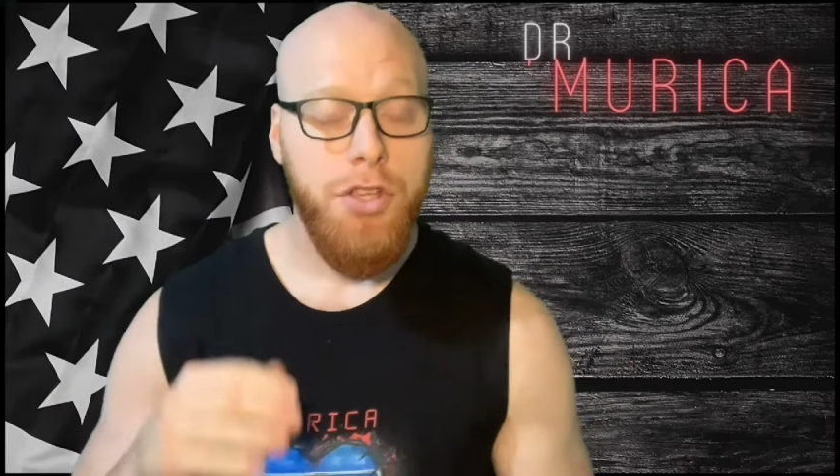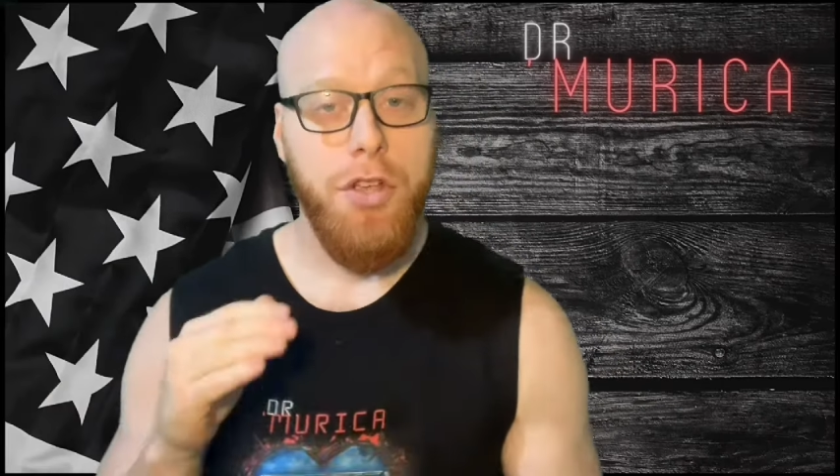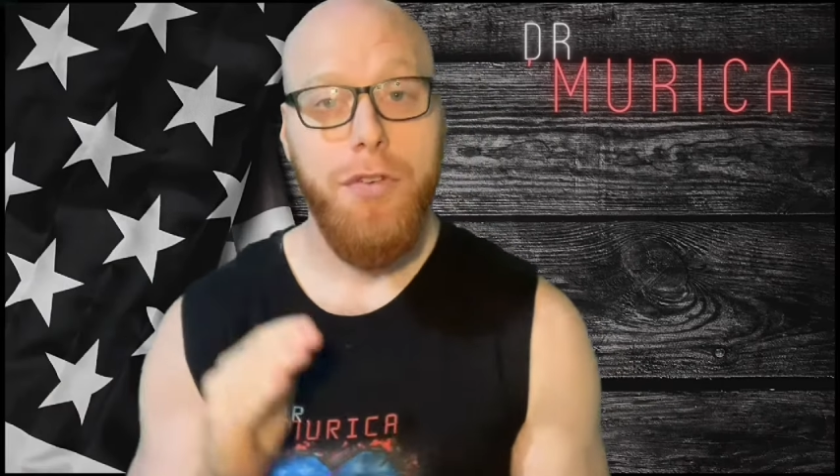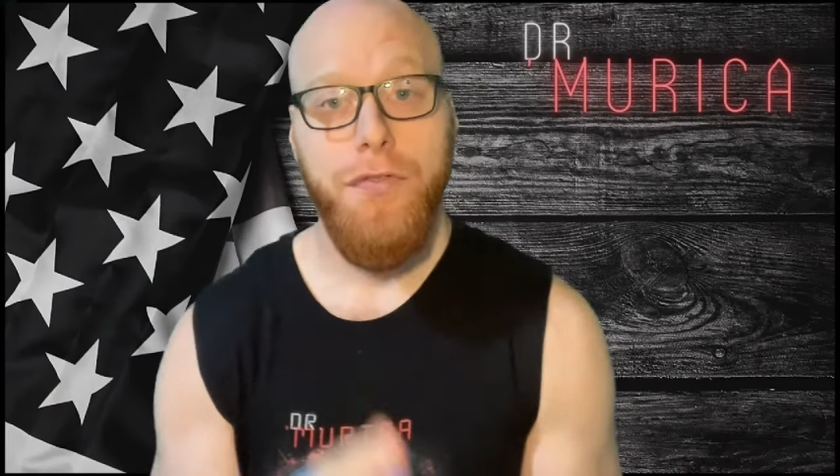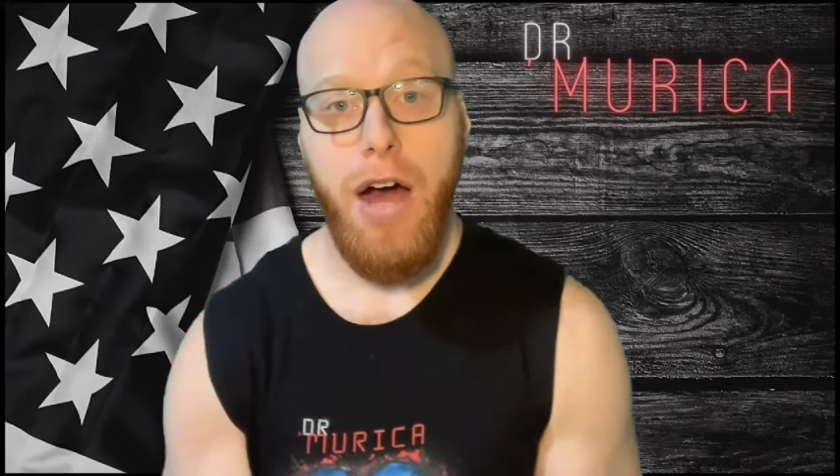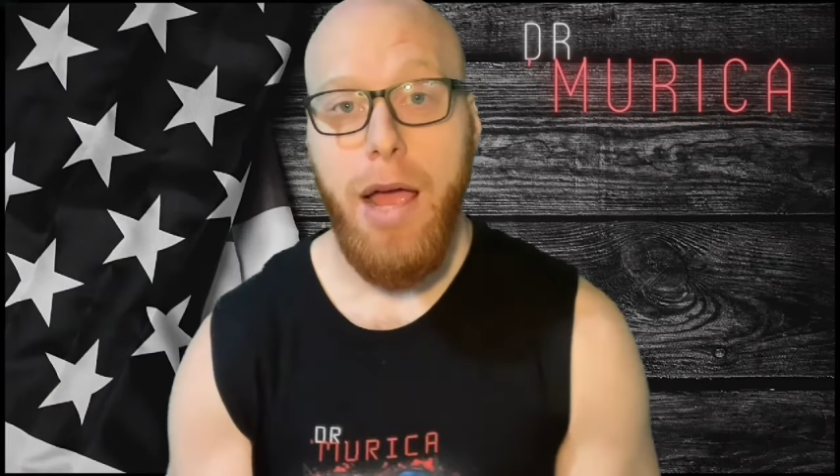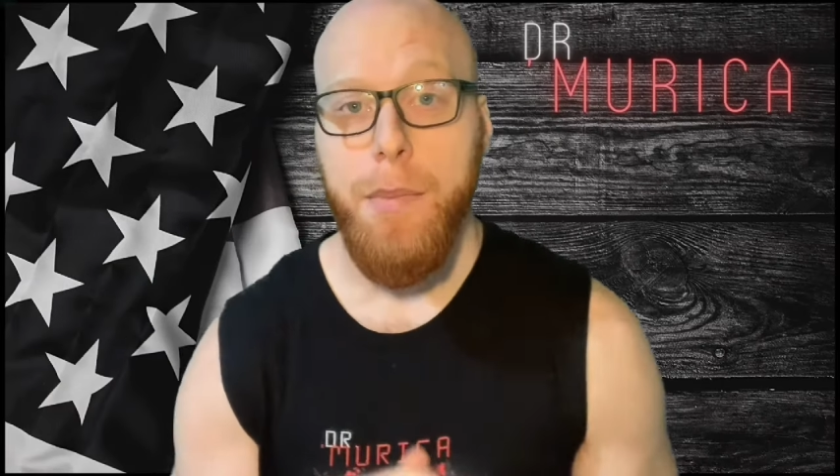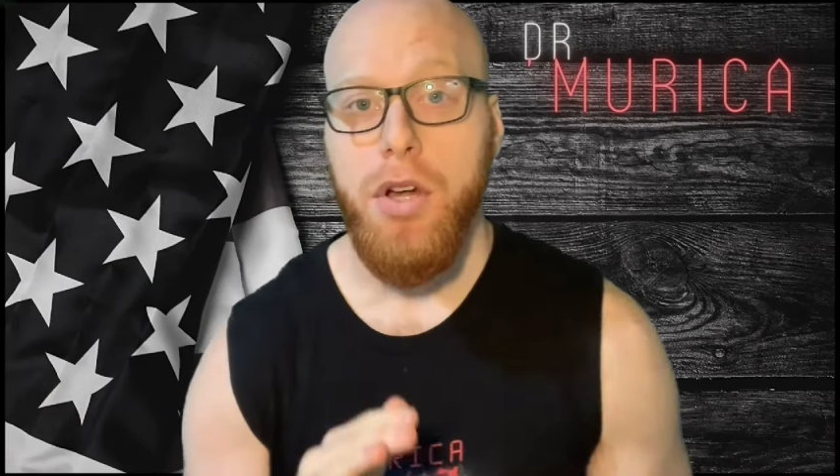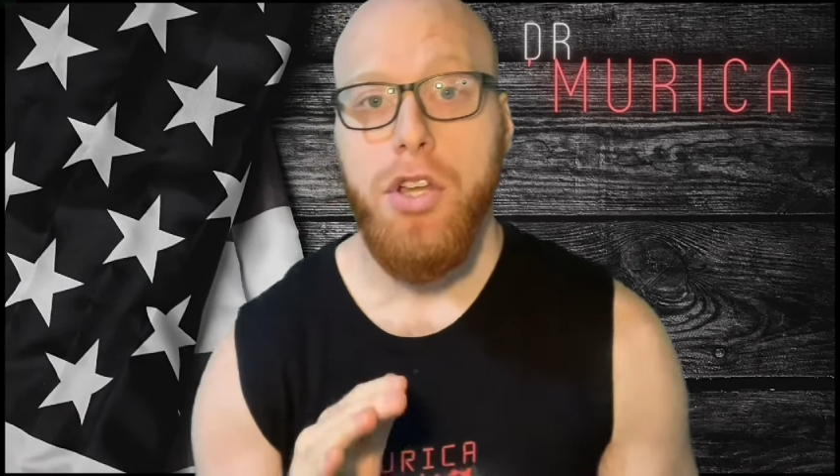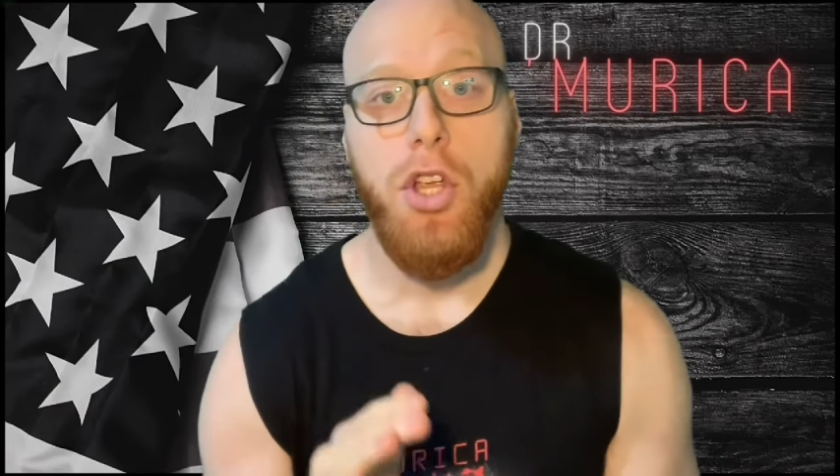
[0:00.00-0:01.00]
your
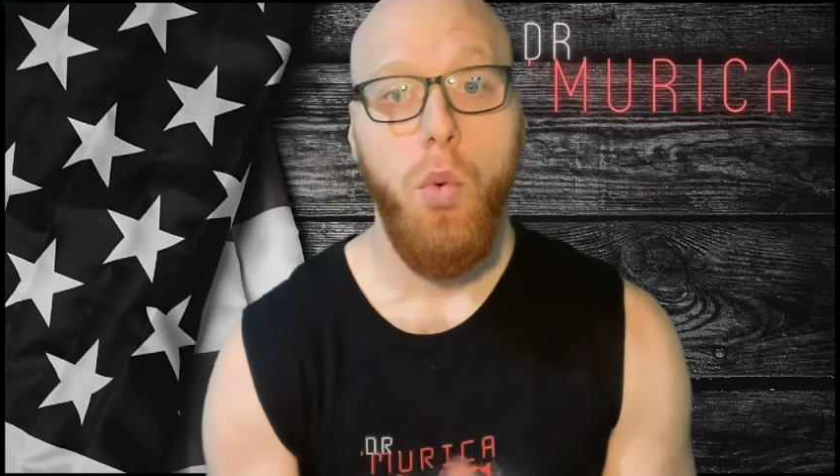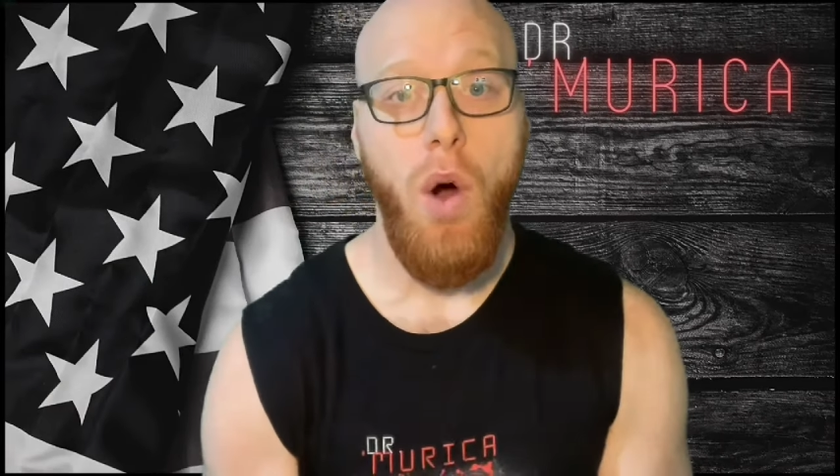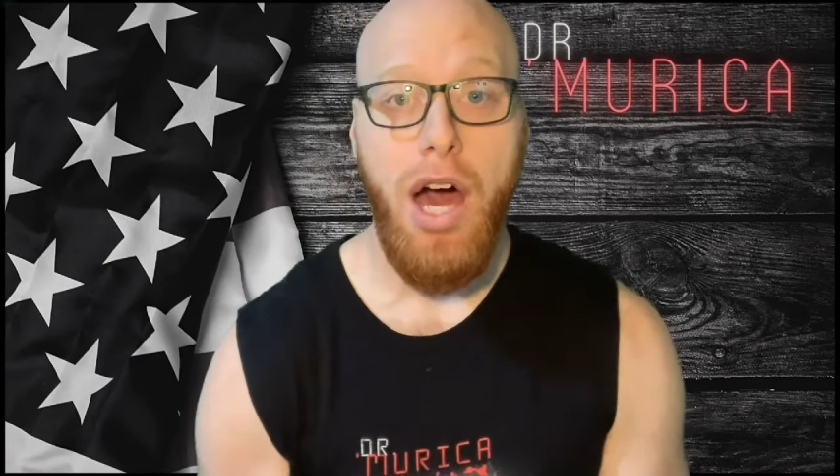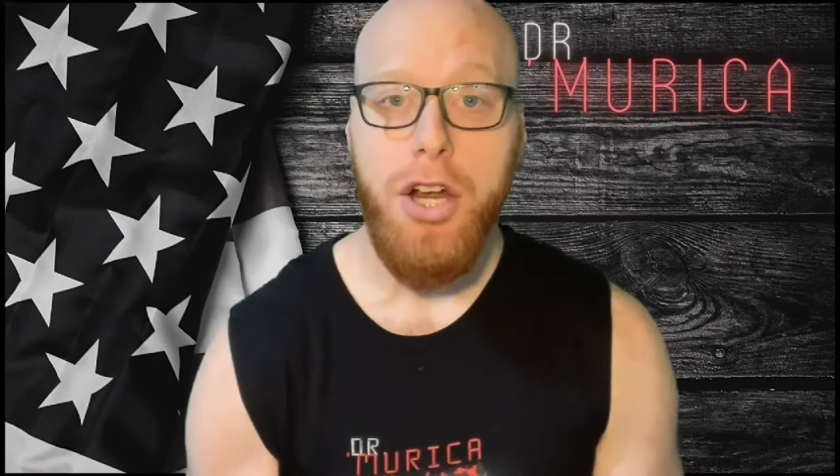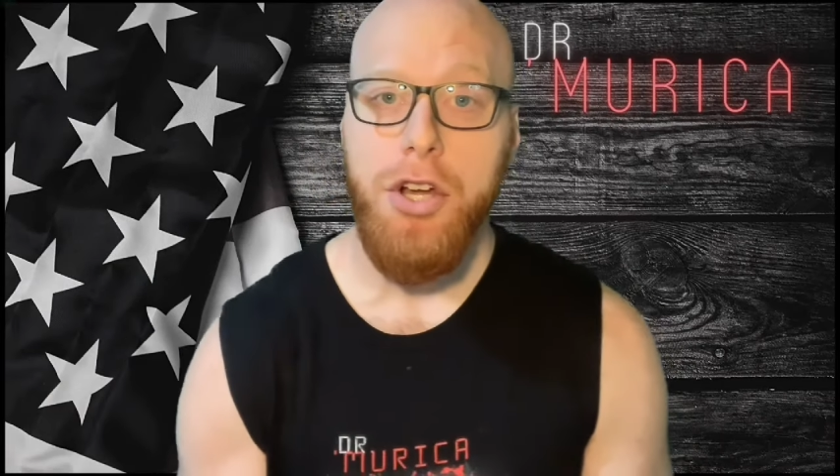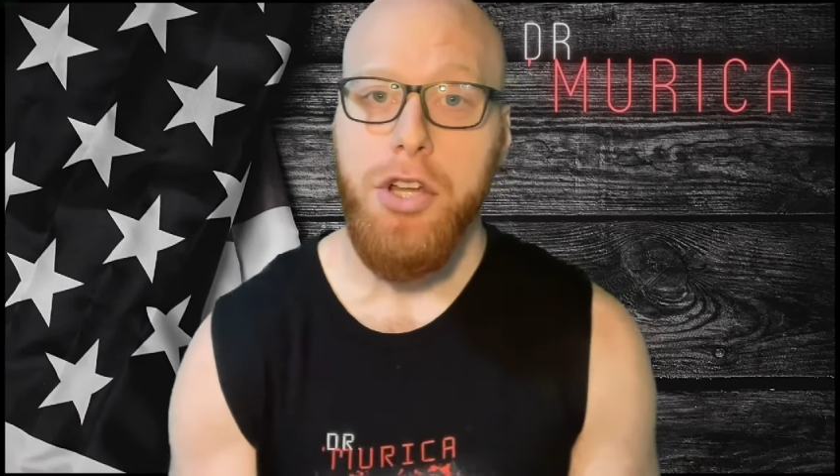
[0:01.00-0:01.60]
fiber, your water,